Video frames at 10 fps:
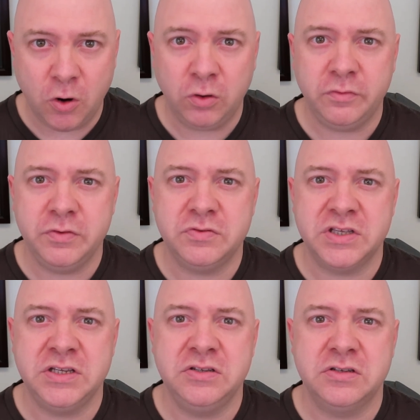All of those
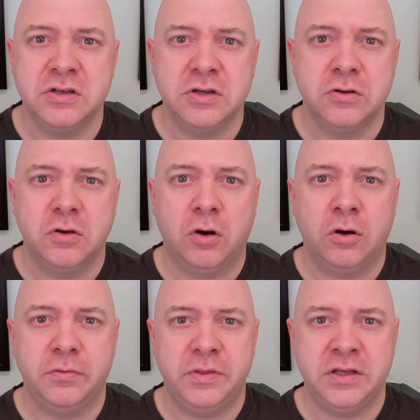things
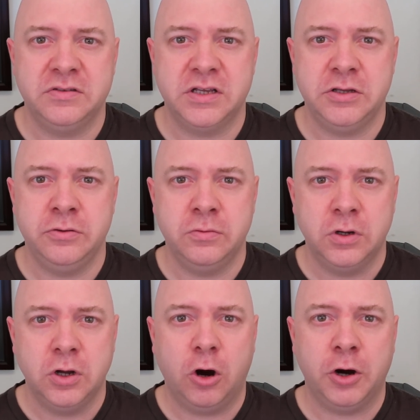are things that
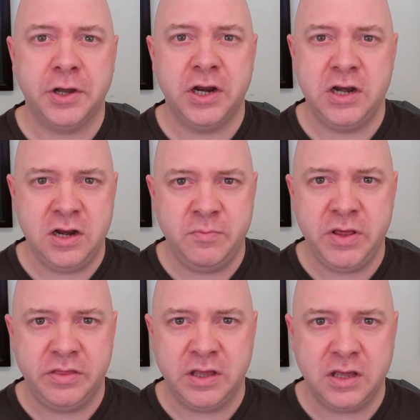you are going to need to
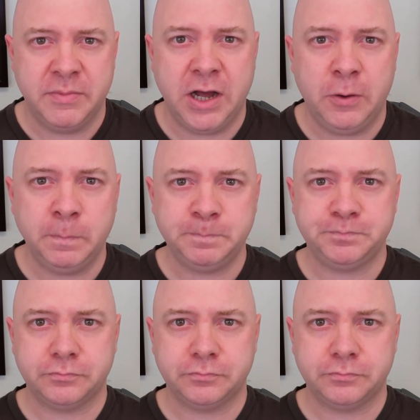be thinking about